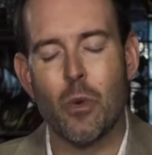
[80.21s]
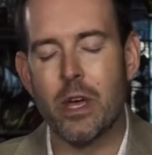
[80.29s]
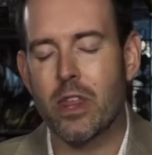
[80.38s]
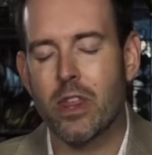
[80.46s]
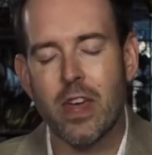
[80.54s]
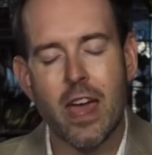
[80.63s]

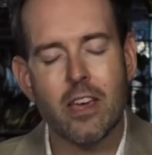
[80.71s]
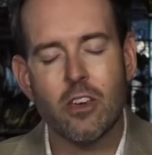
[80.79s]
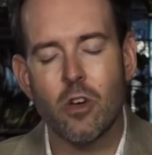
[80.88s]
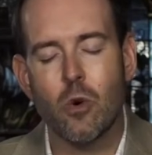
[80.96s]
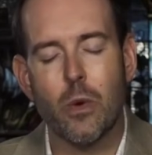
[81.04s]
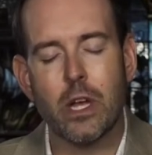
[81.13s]
We
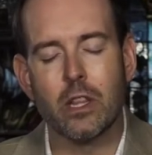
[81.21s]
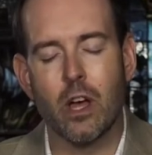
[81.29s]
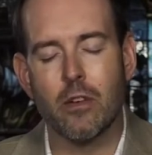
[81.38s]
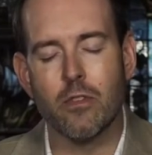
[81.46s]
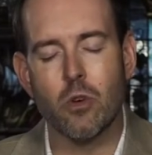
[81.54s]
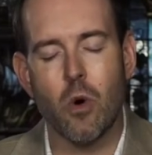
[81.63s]
thank you and we
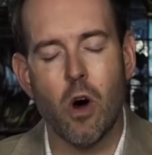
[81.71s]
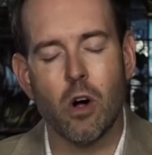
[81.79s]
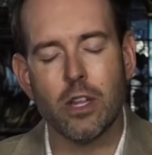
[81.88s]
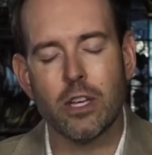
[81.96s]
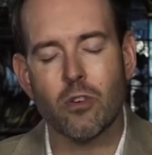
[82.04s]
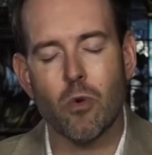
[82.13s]
love you.
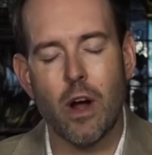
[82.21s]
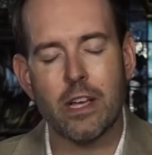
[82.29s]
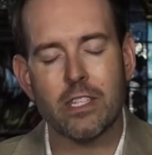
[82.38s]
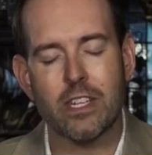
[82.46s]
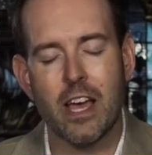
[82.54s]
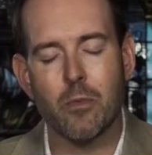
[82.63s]
All in
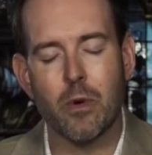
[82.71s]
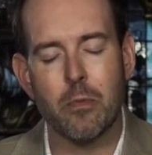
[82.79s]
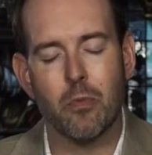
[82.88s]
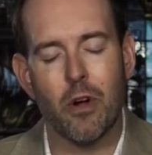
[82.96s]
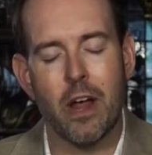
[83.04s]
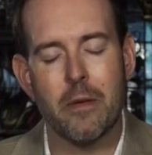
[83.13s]
Christ's name
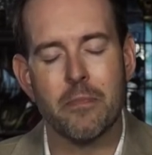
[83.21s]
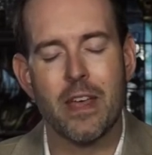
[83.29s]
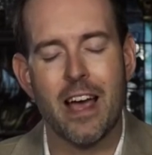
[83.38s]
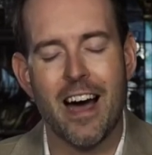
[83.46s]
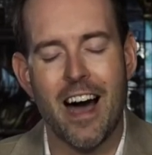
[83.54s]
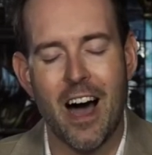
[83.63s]
we pray.
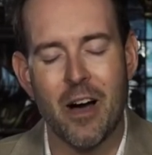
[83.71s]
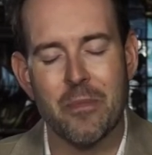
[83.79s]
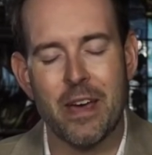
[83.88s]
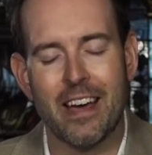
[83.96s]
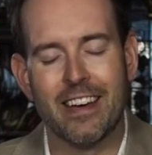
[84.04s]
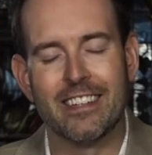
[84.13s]

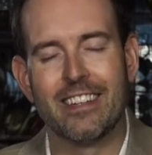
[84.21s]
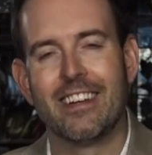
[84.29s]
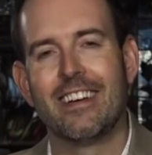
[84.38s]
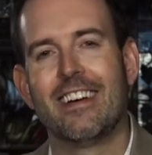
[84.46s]
Amen.